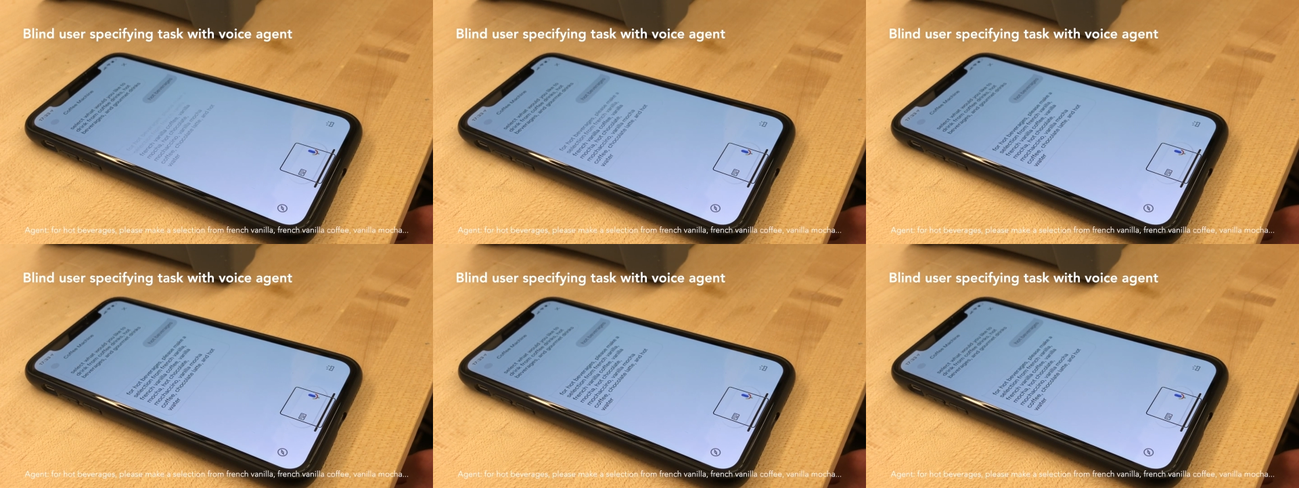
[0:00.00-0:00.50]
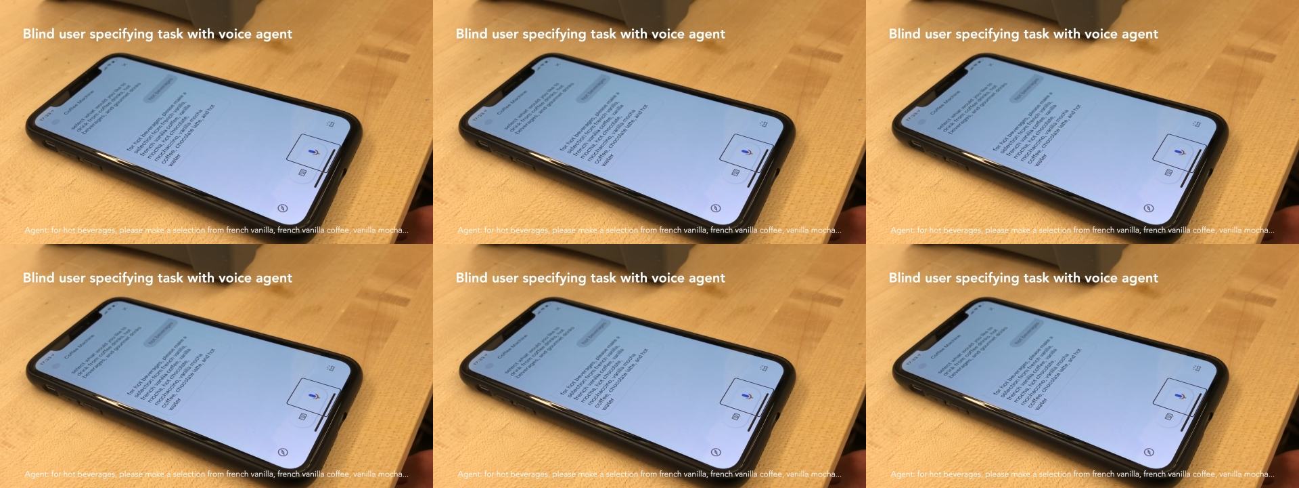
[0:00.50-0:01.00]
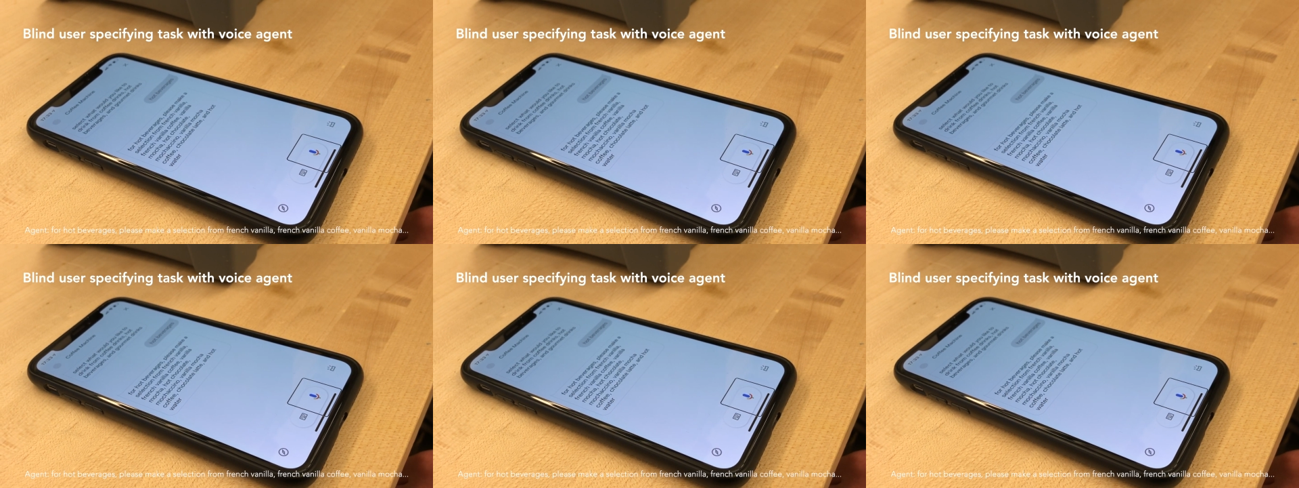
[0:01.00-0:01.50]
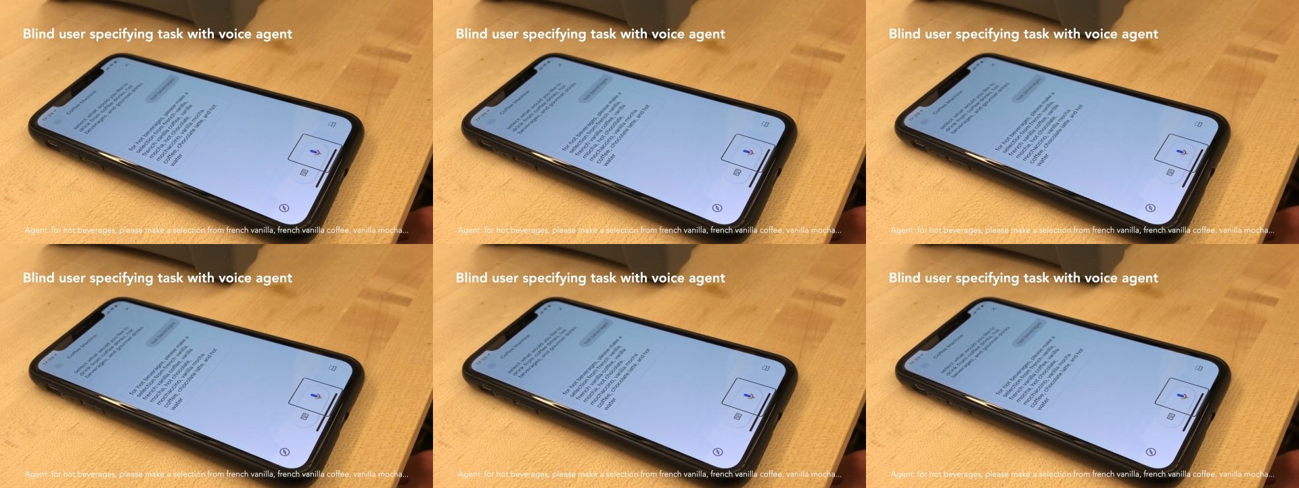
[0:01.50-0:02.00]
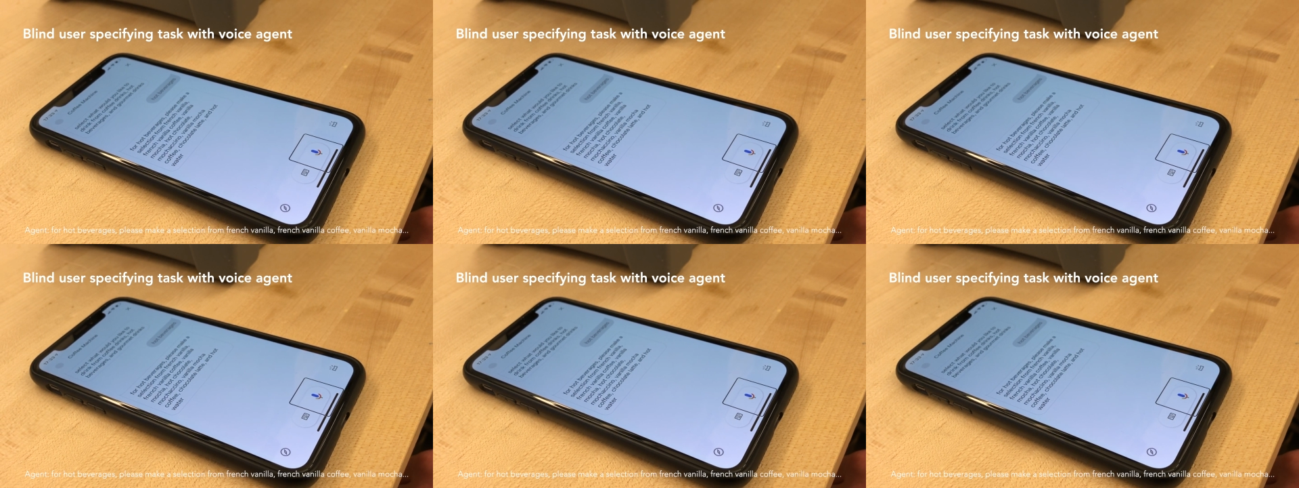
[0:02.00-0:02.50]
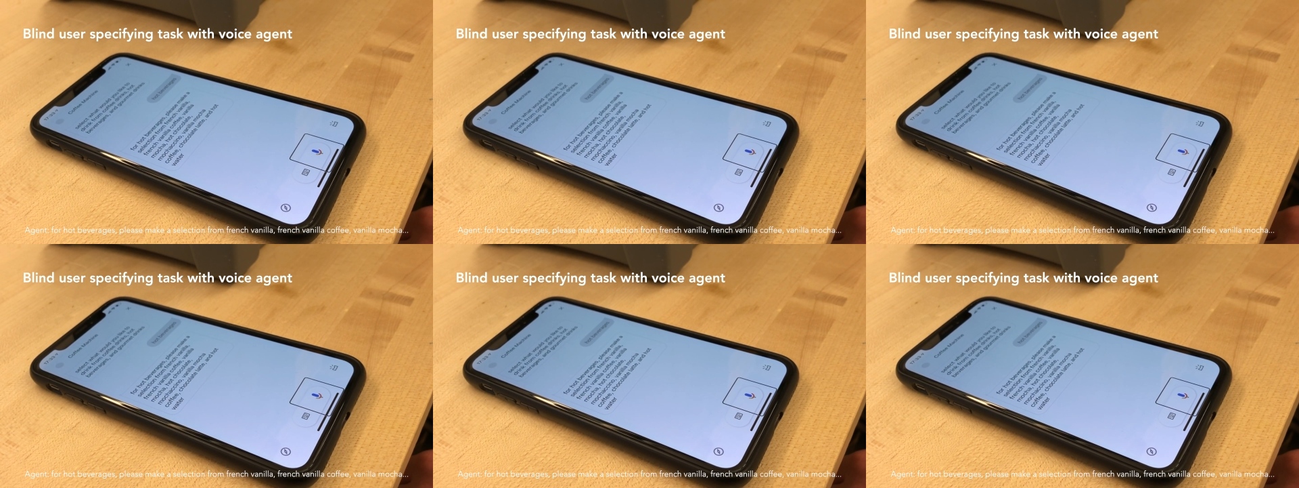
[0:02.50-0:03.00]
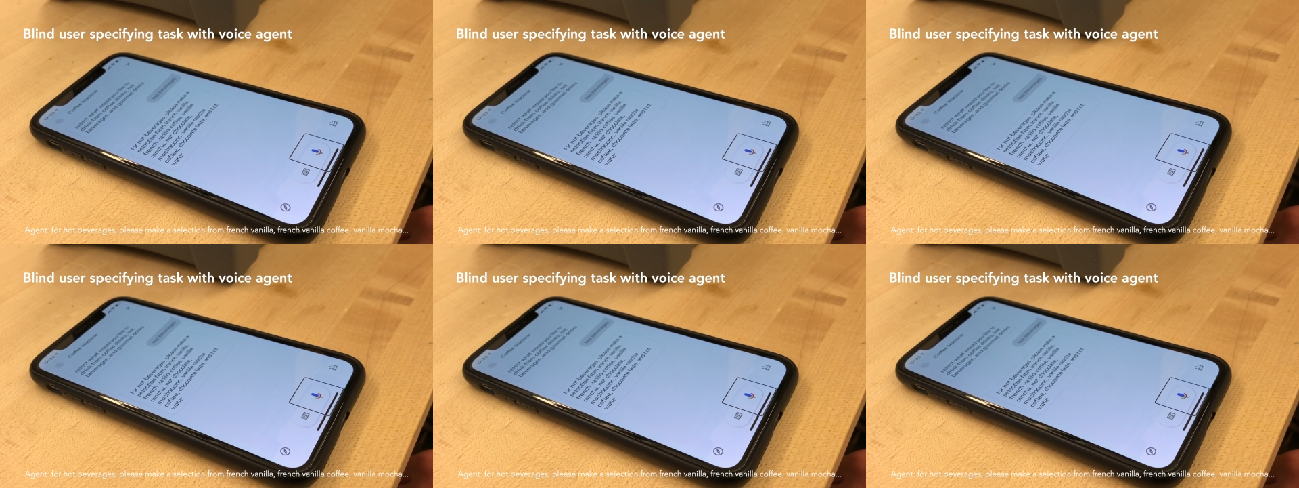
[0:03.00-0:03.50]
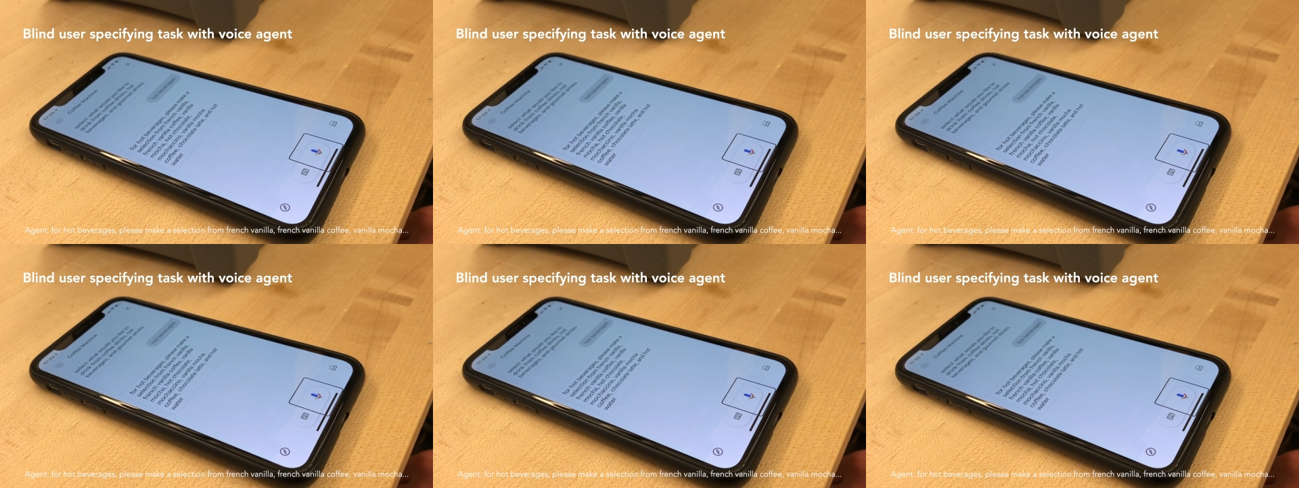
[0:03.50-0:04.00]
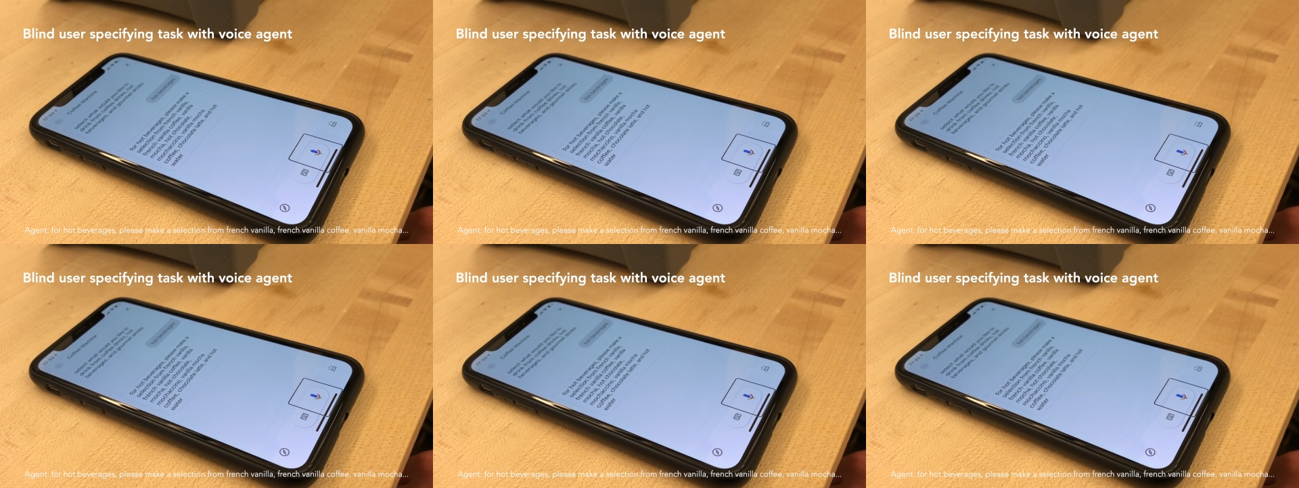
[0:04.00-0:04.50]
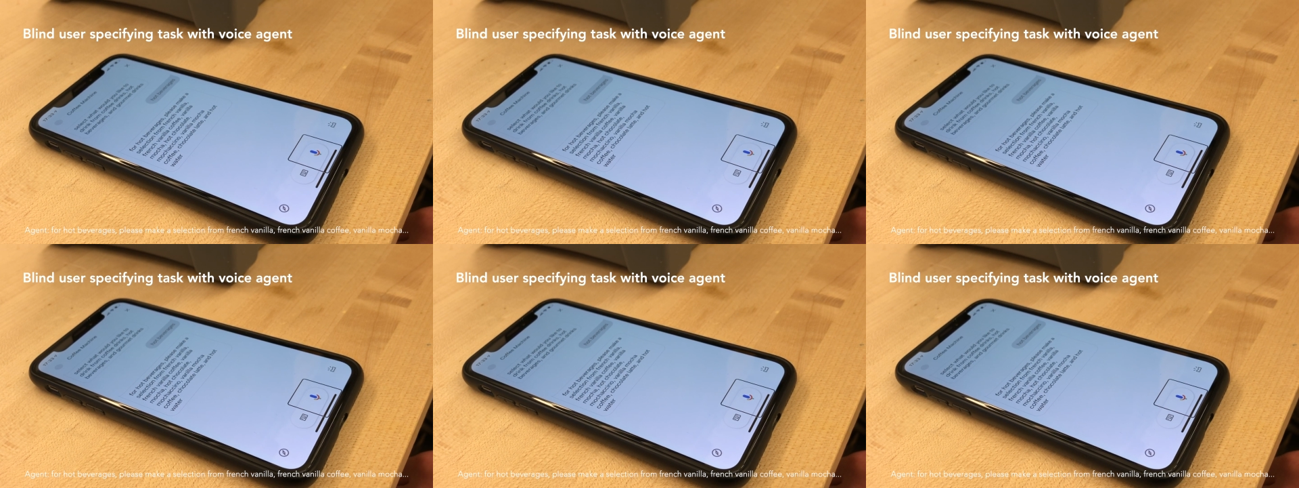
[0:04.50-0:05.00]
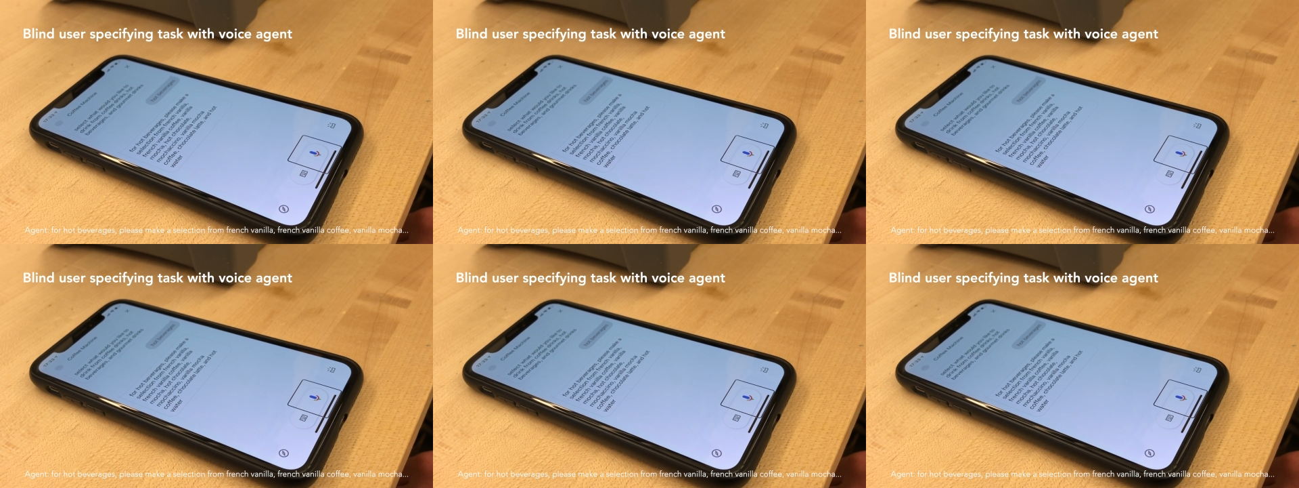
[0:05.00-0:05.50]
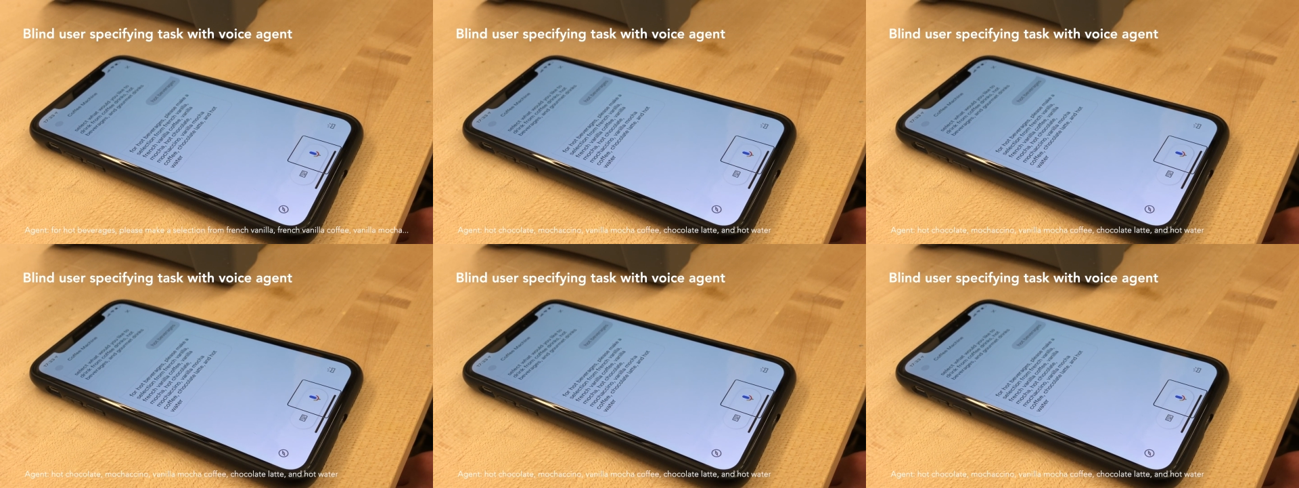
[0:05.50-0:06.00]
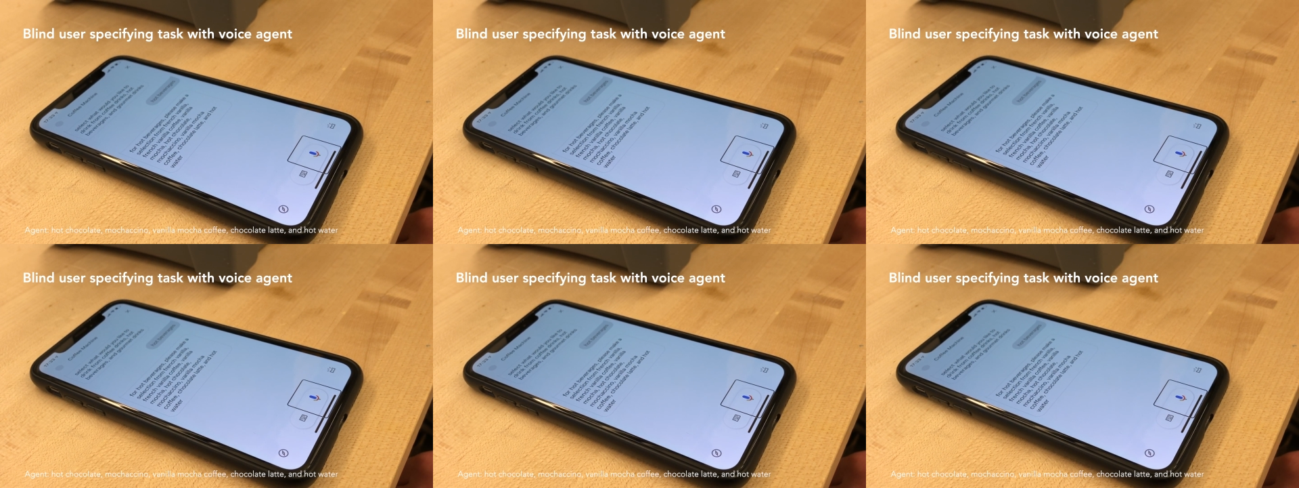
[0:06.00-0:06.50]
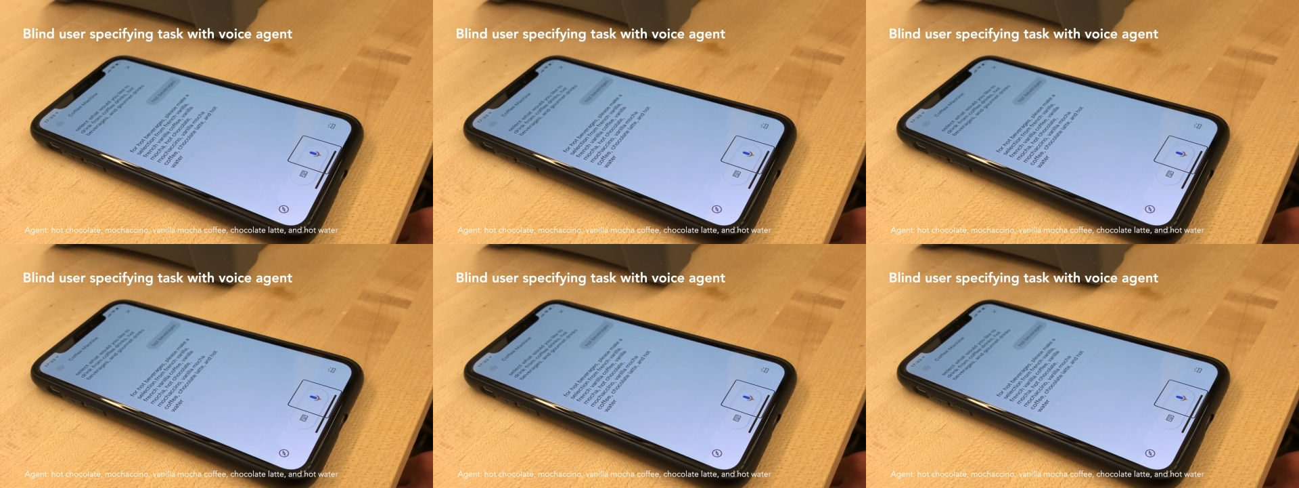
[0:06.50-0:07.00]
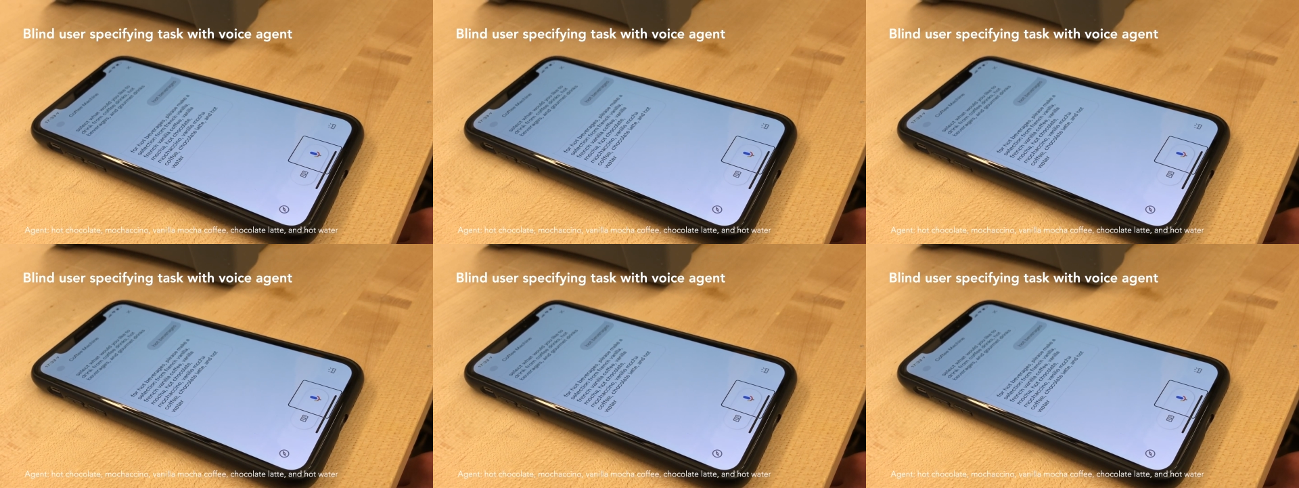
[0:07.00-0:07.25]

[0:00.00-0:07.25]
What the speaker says: [unreadable: no face in view]